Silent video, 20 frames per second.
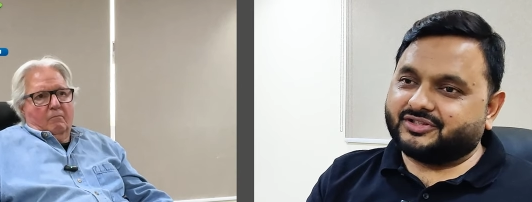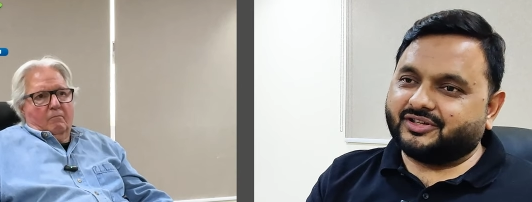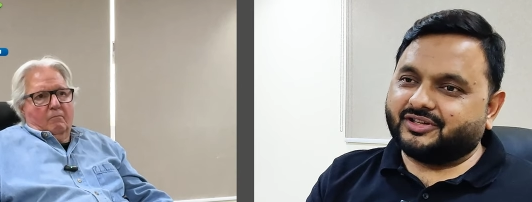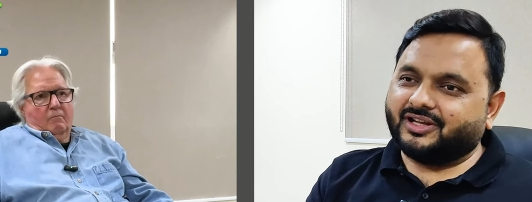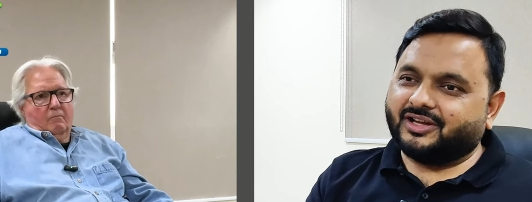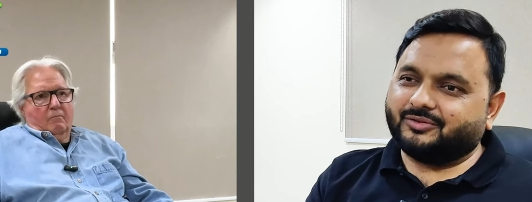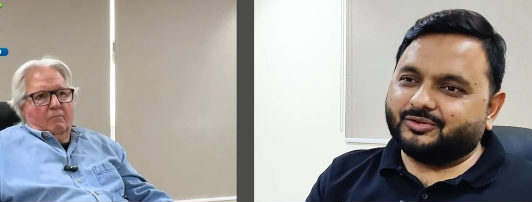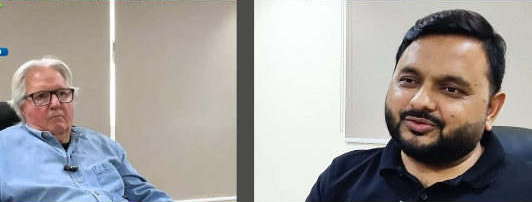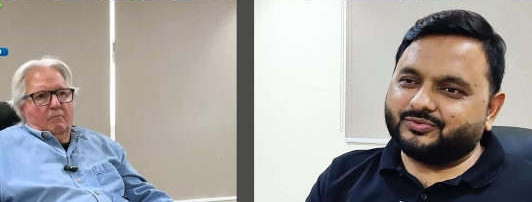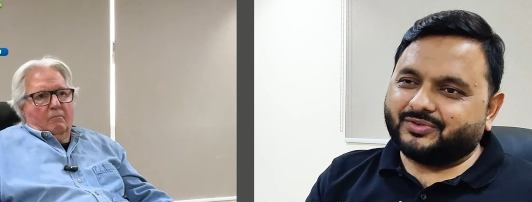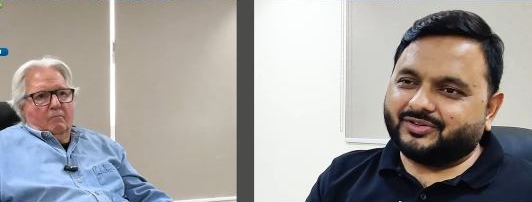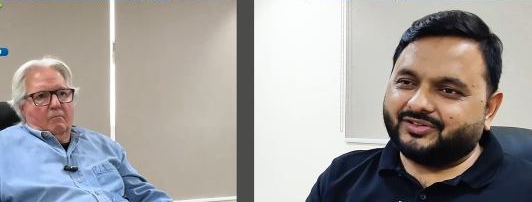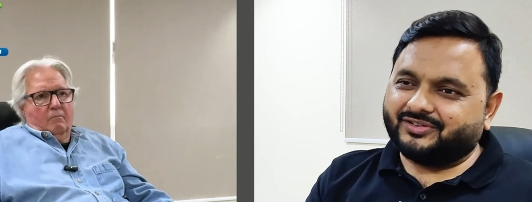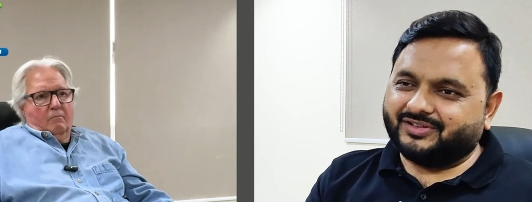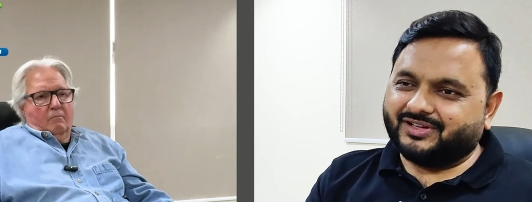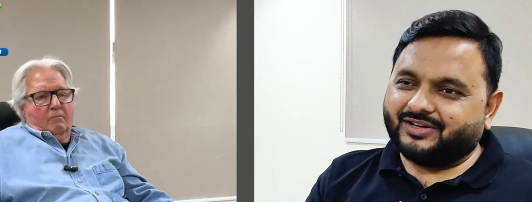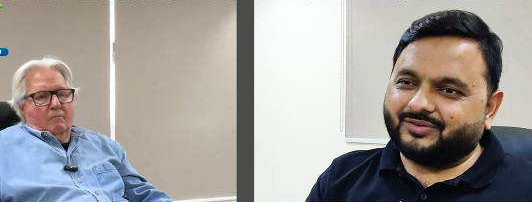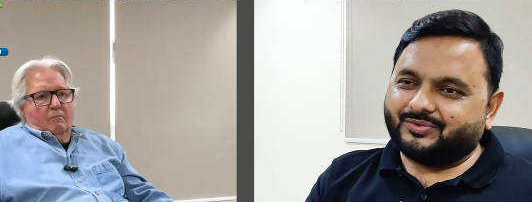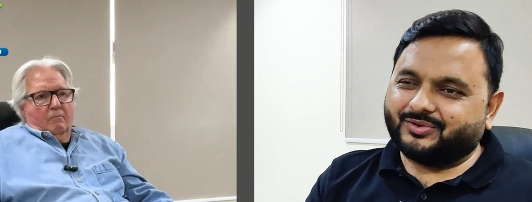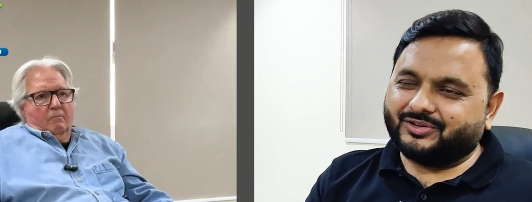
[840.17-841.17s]
Speaker 1: yesterday I was
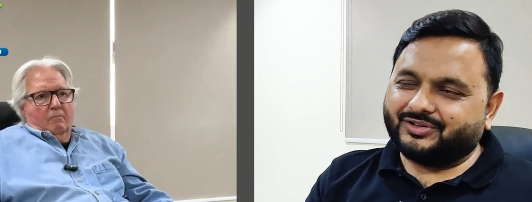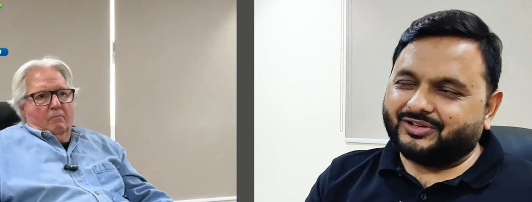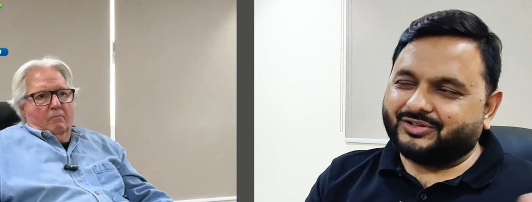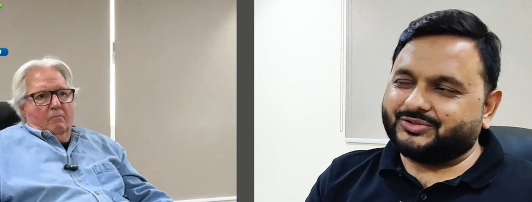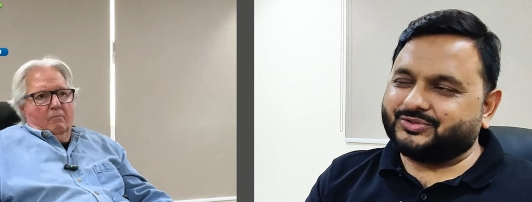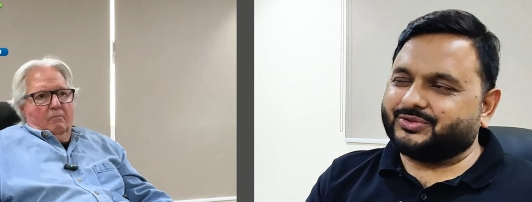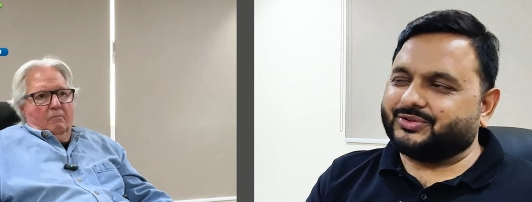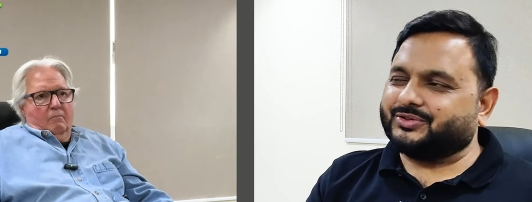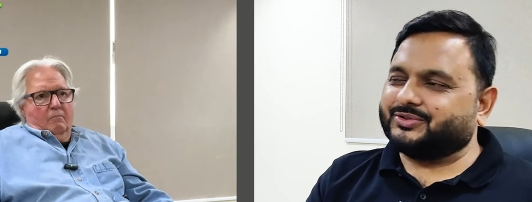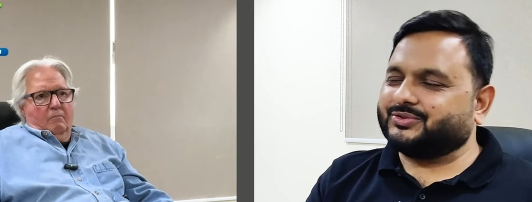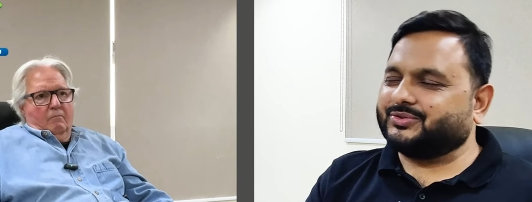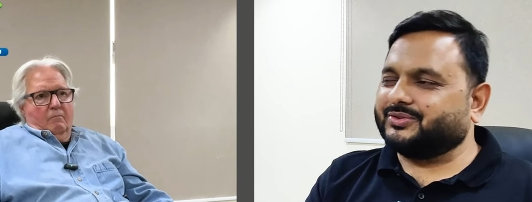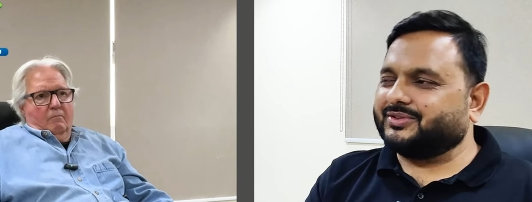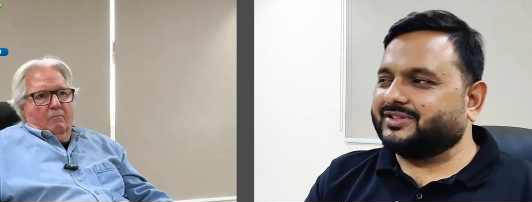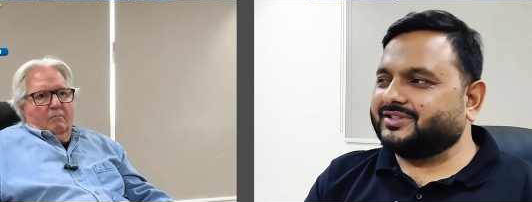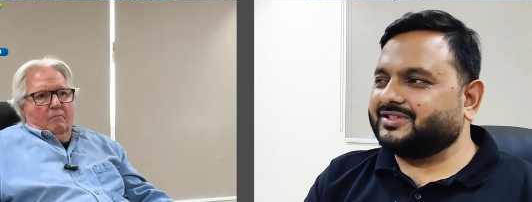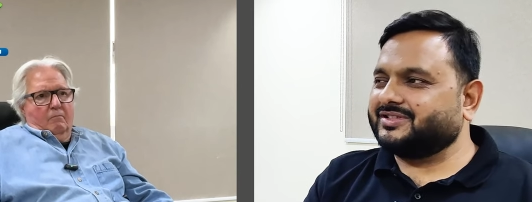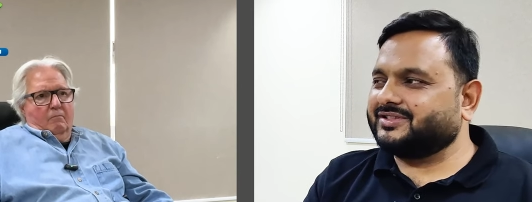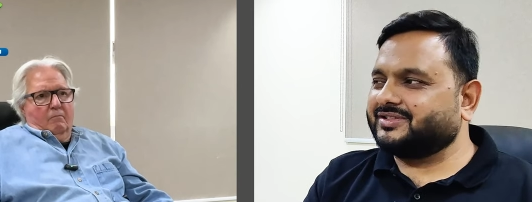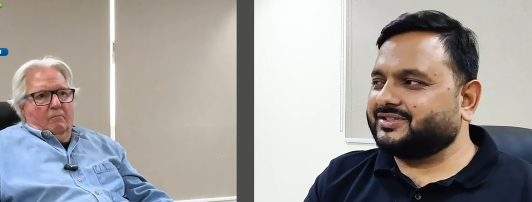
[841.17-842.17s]
one at one restaurant. So
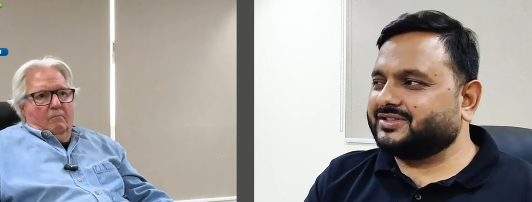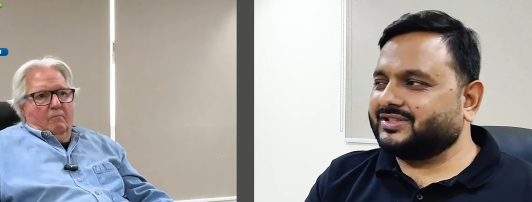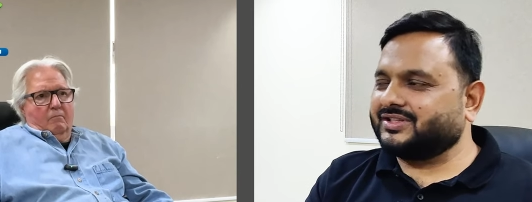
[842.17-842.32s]
this